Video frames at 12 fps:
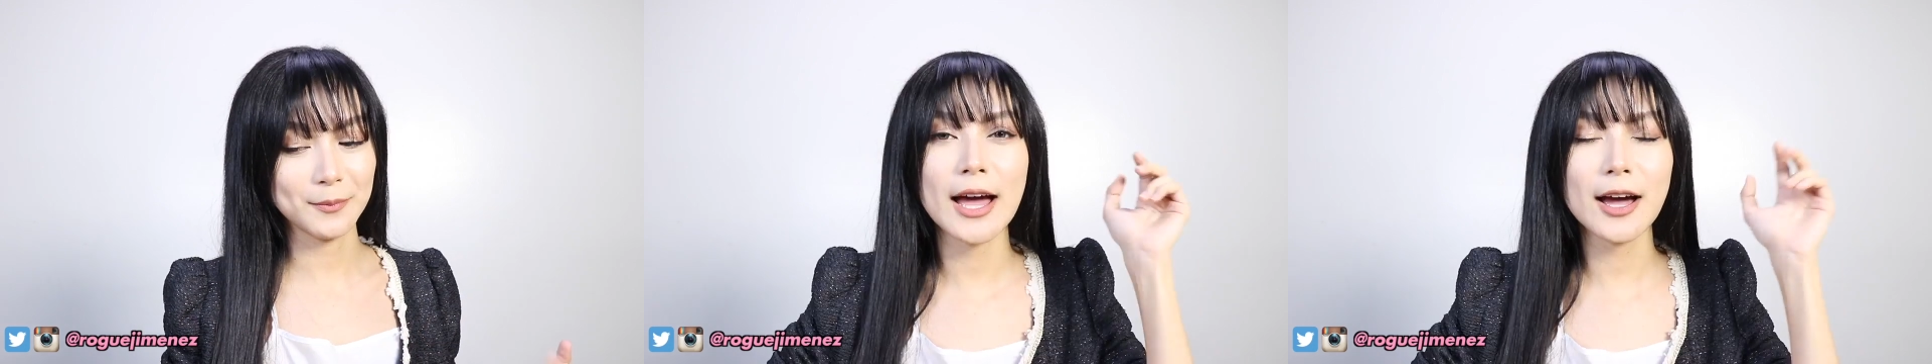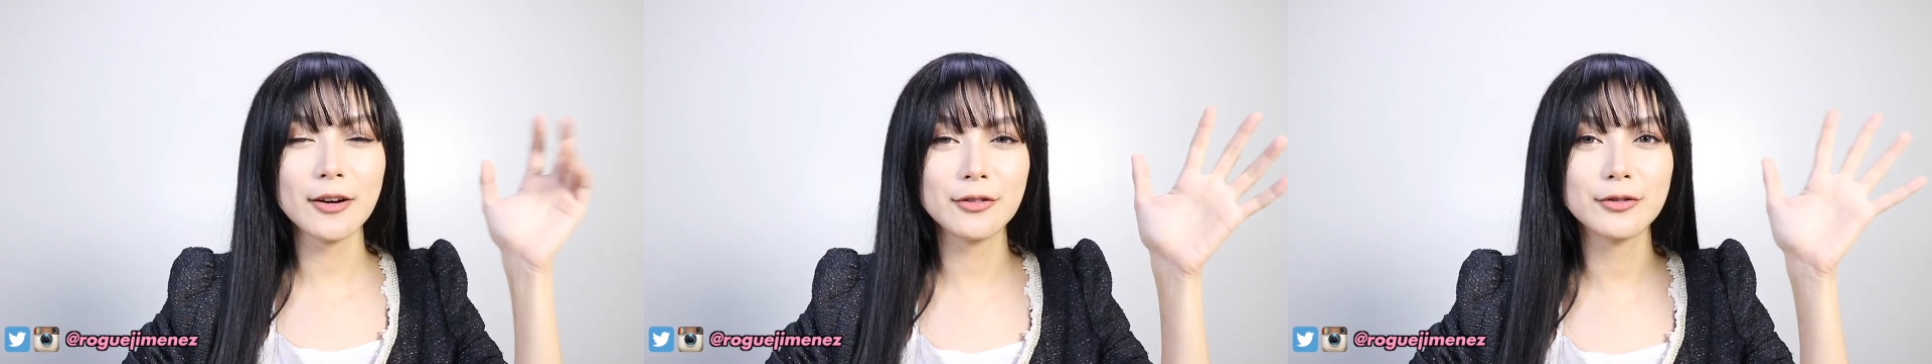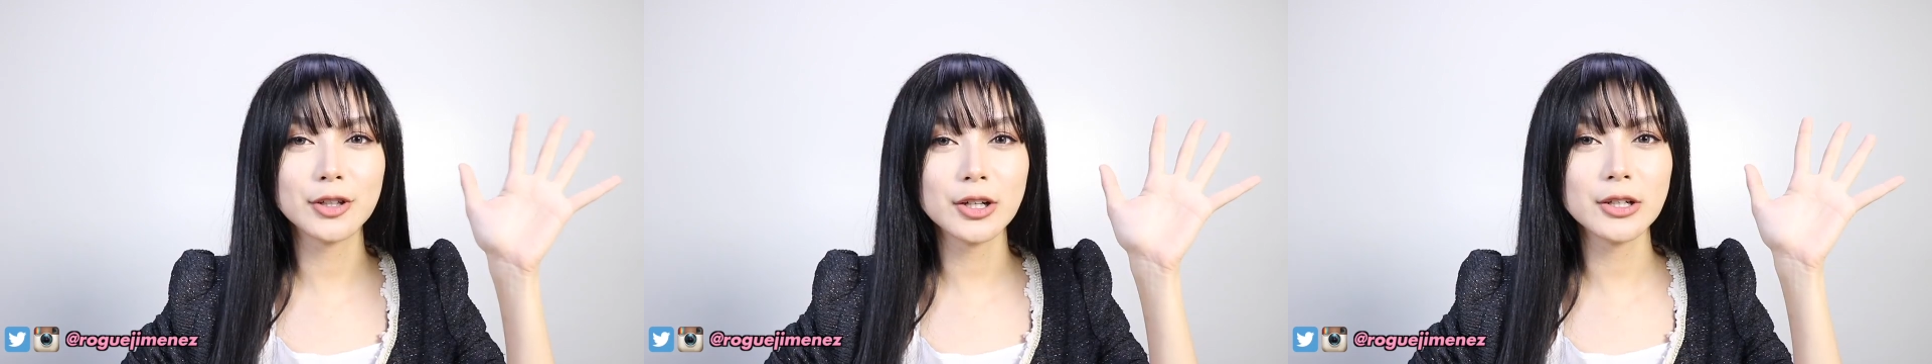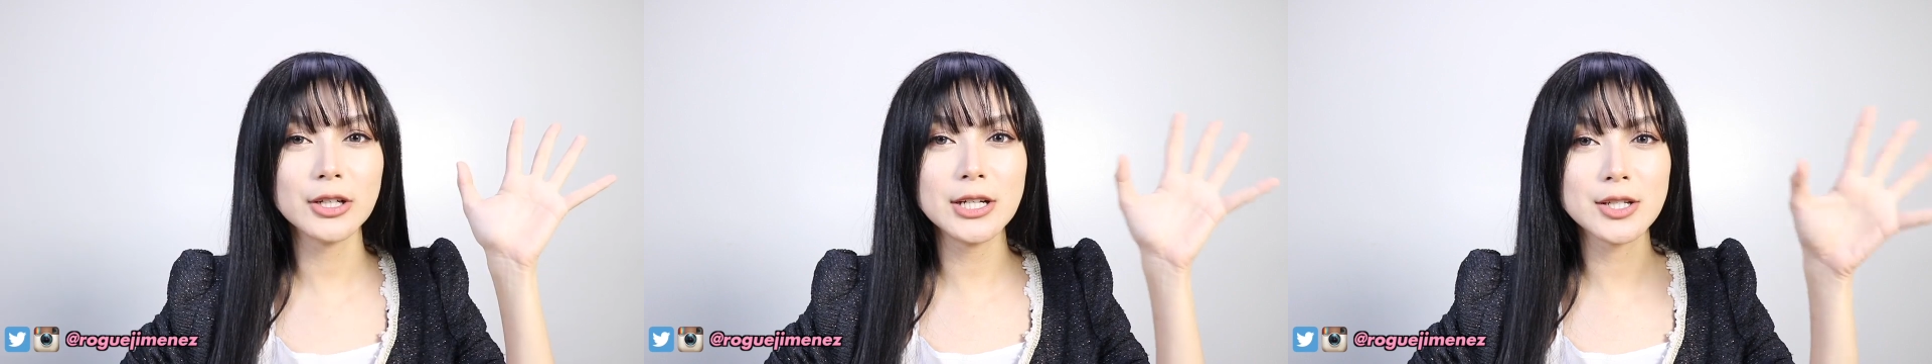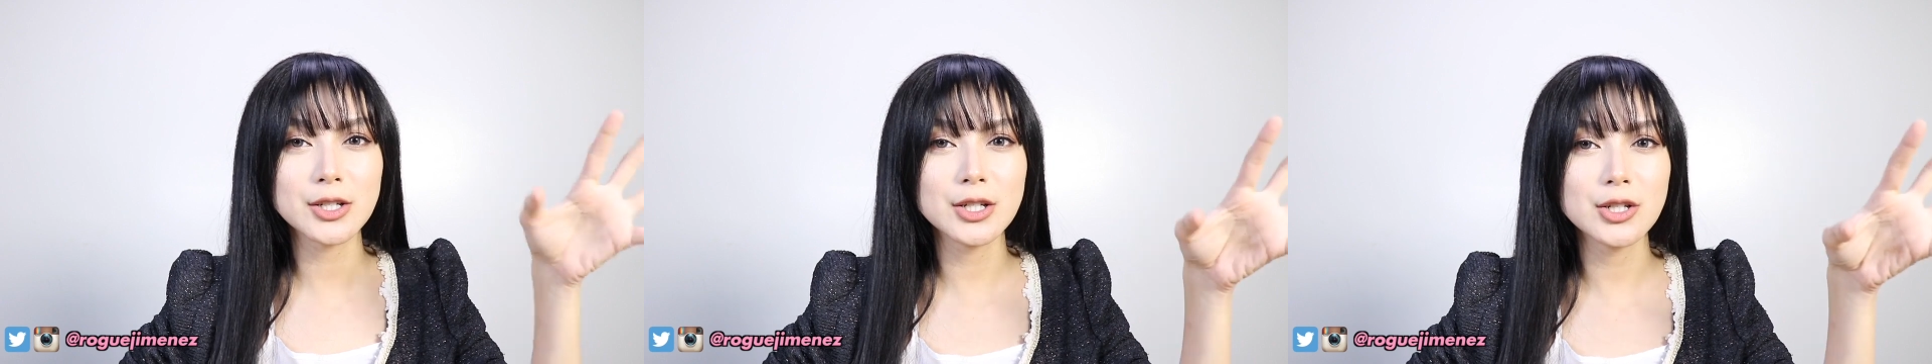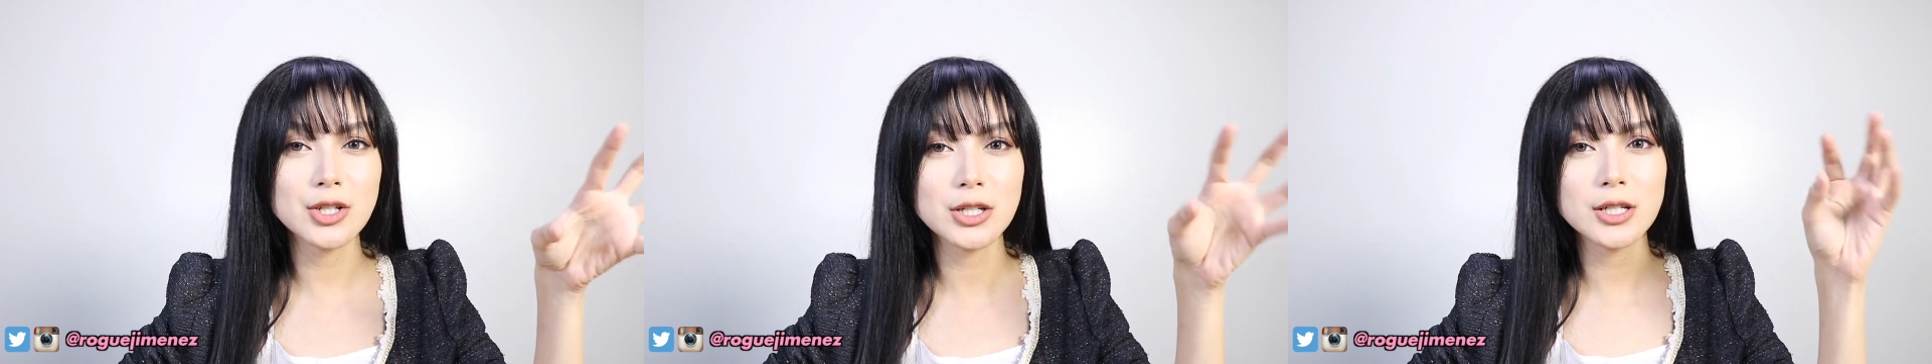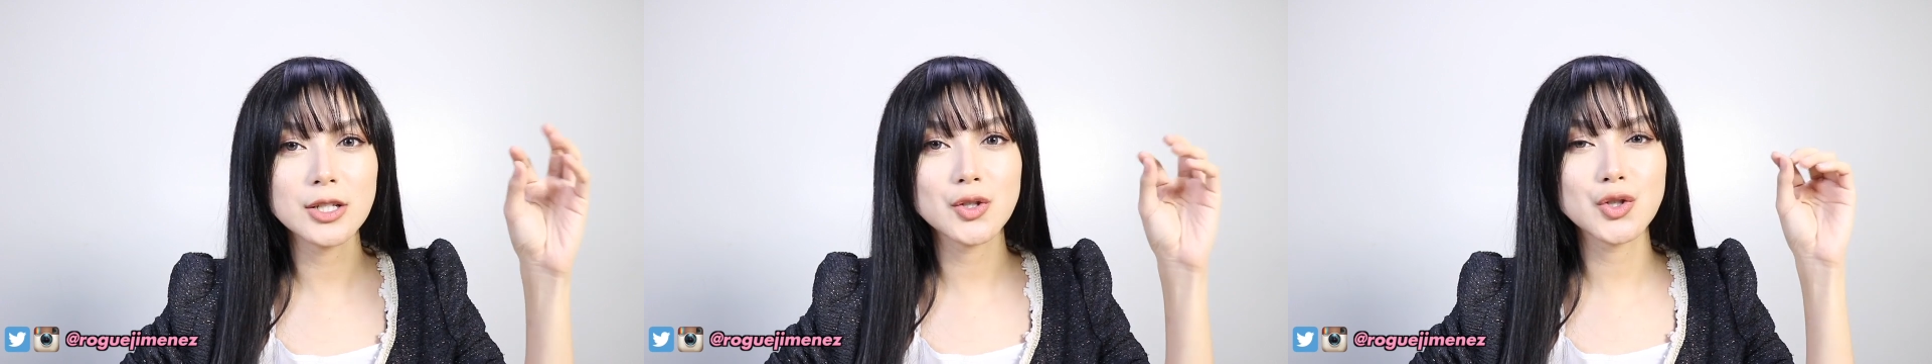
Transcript: After researching